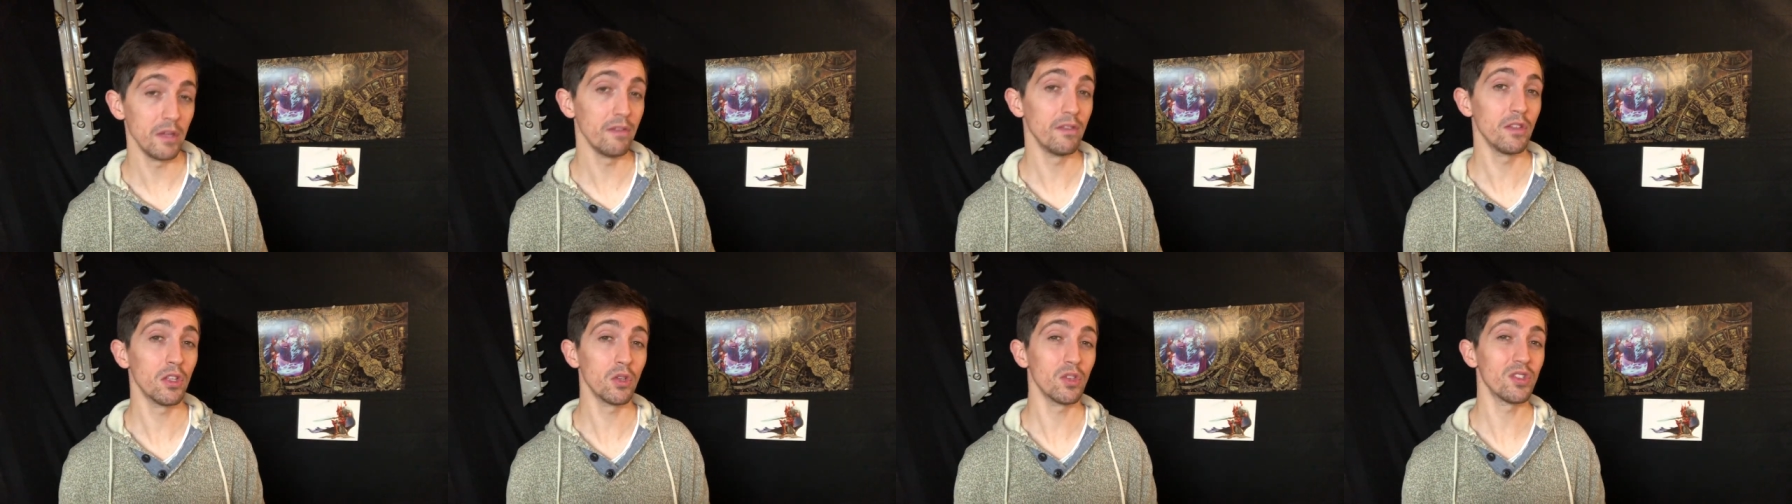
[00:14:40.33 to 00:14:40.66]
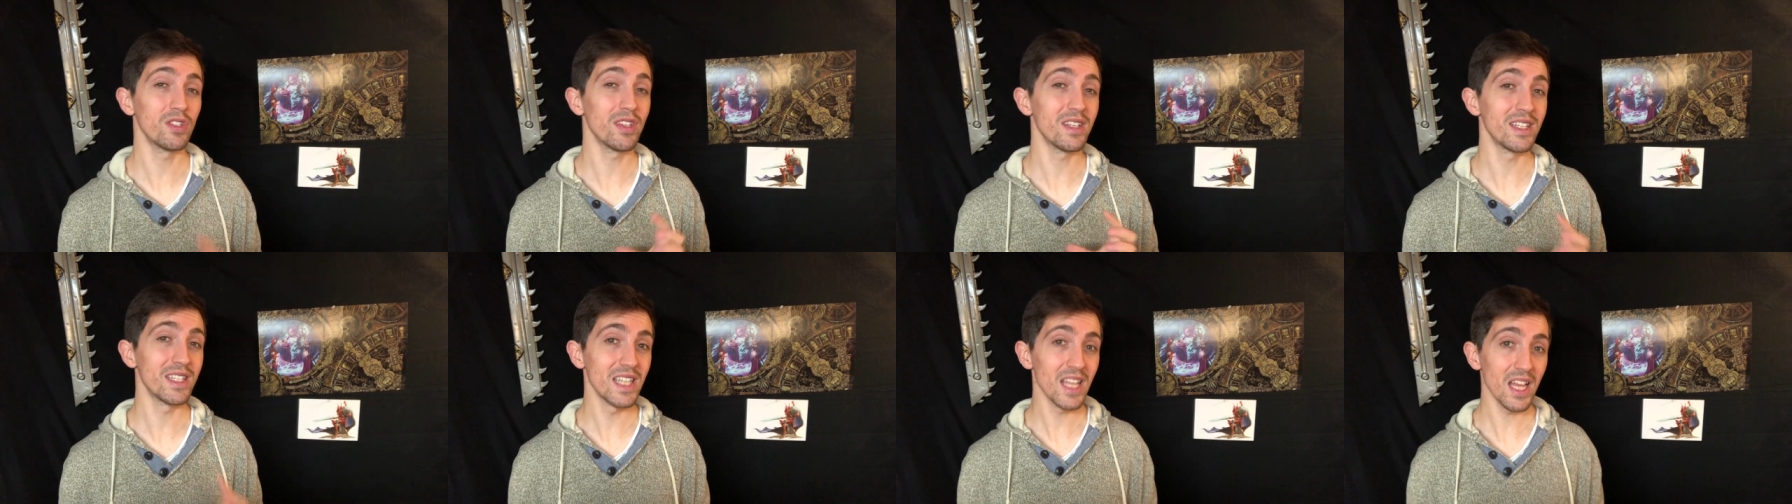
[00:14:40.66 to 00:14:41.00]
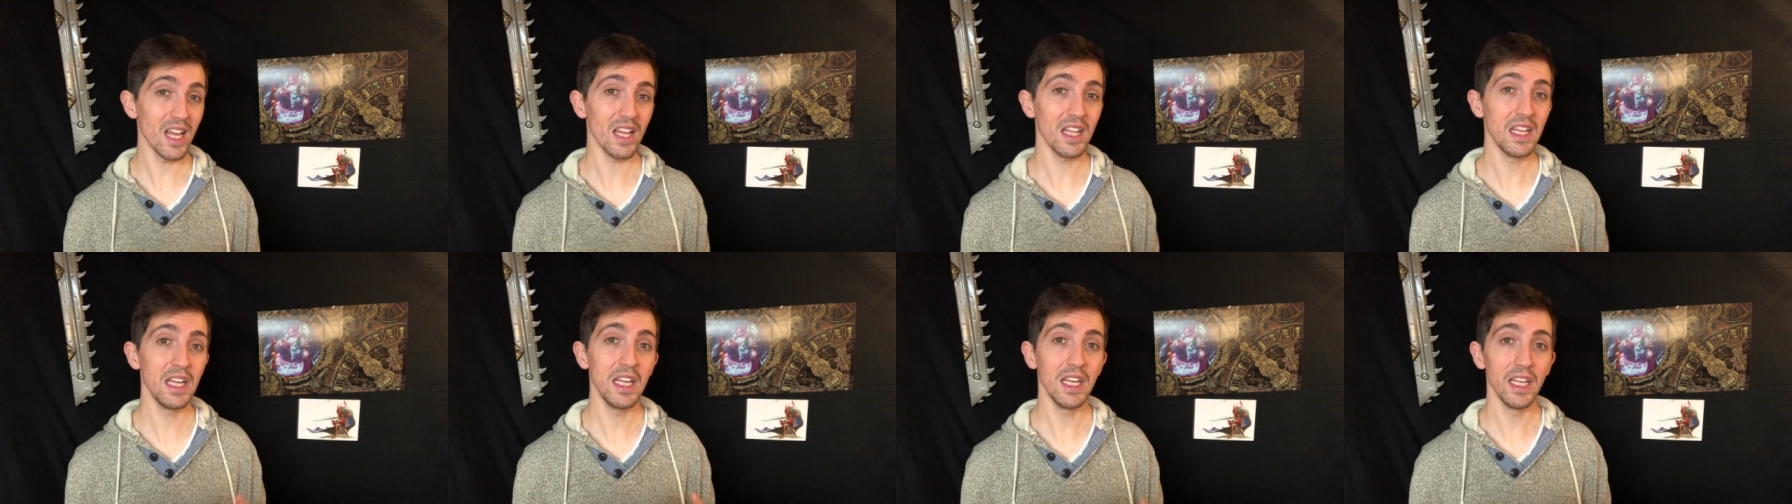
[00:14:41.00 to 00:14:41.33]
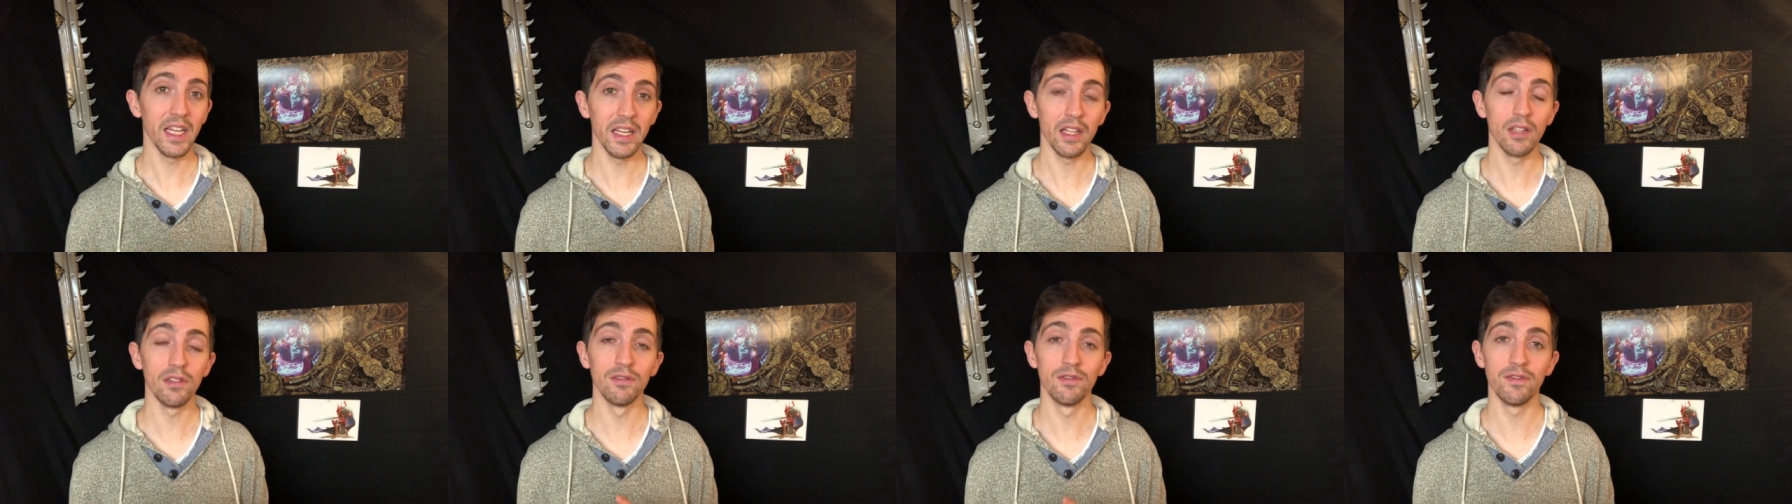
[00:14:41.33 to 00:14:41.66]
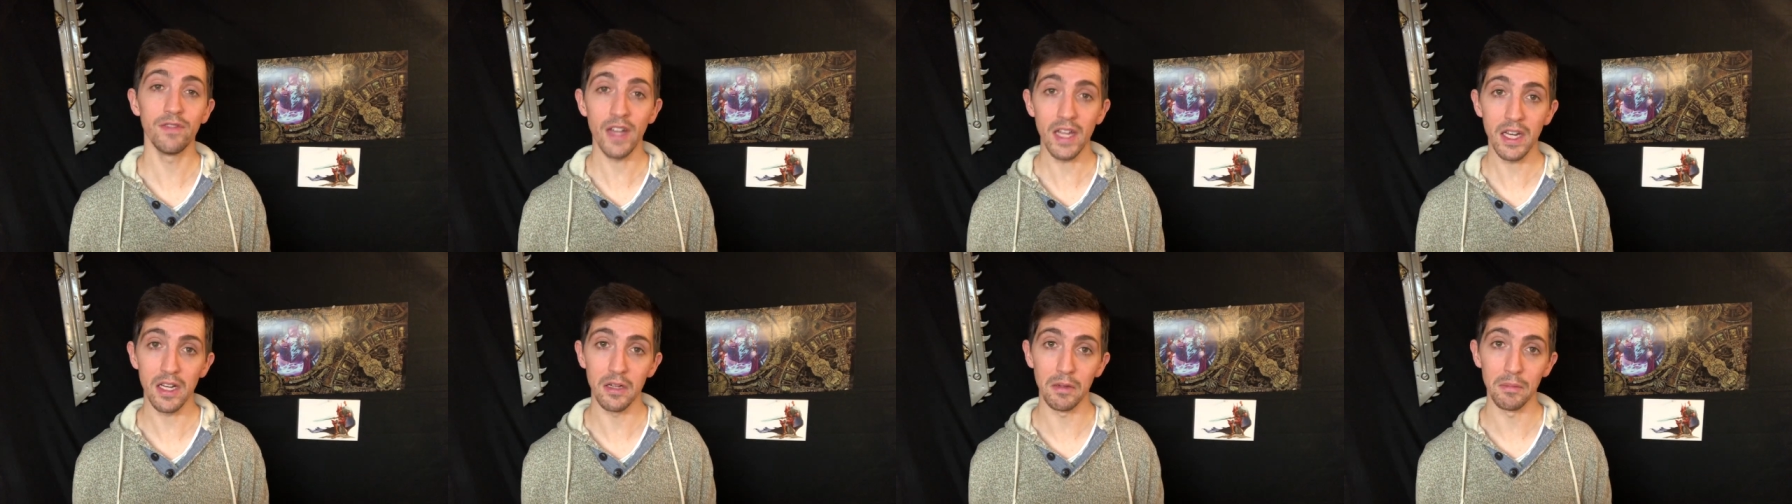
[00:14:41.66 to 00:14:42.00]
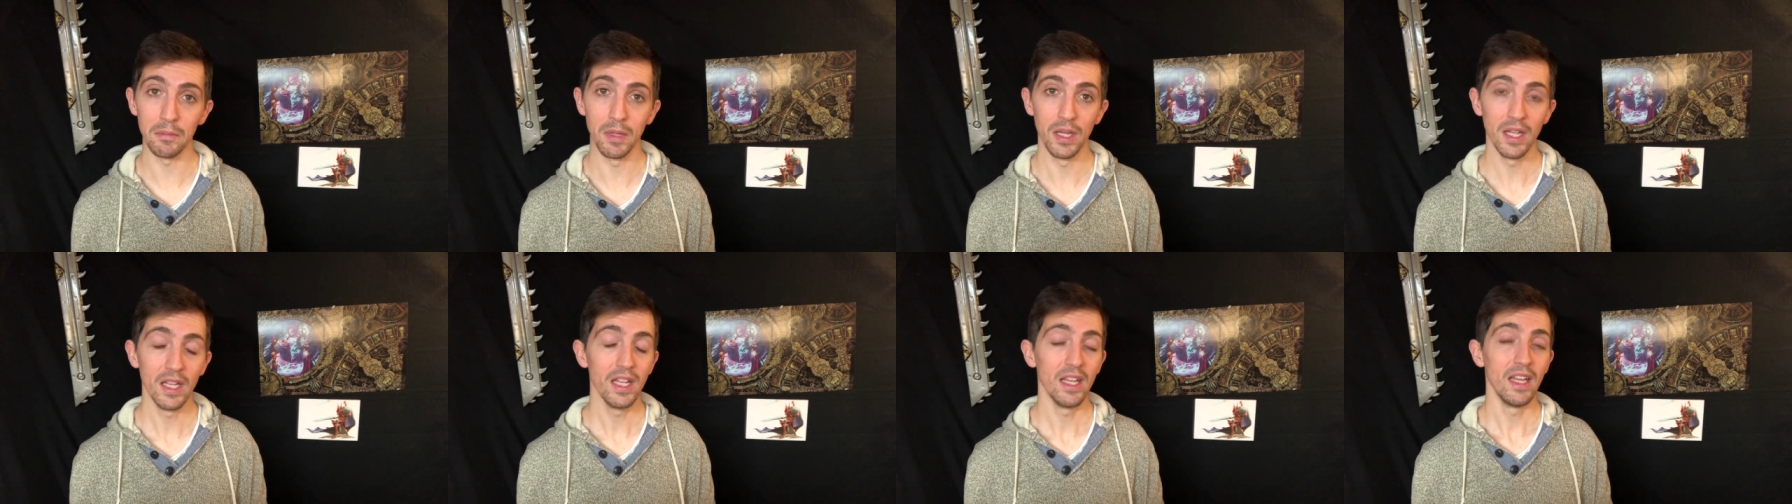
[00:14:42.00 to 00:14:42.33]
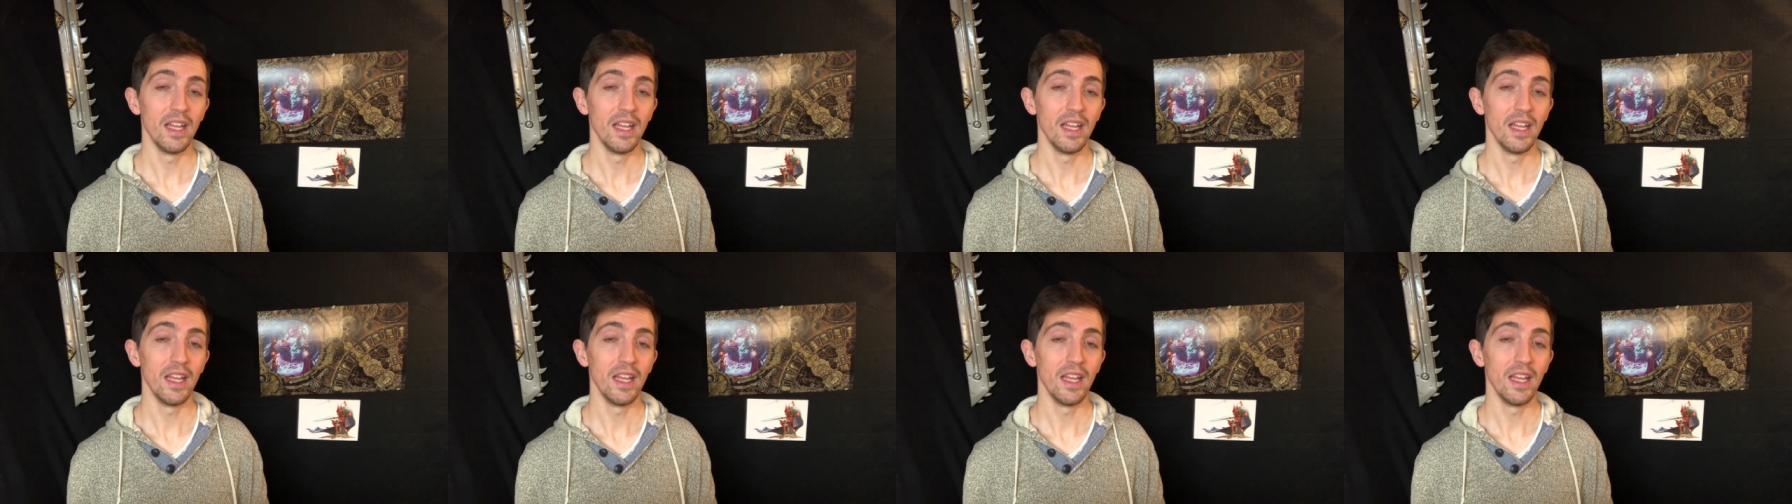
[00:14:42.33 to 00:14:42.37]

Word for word: Even though it's a tiny little Venom,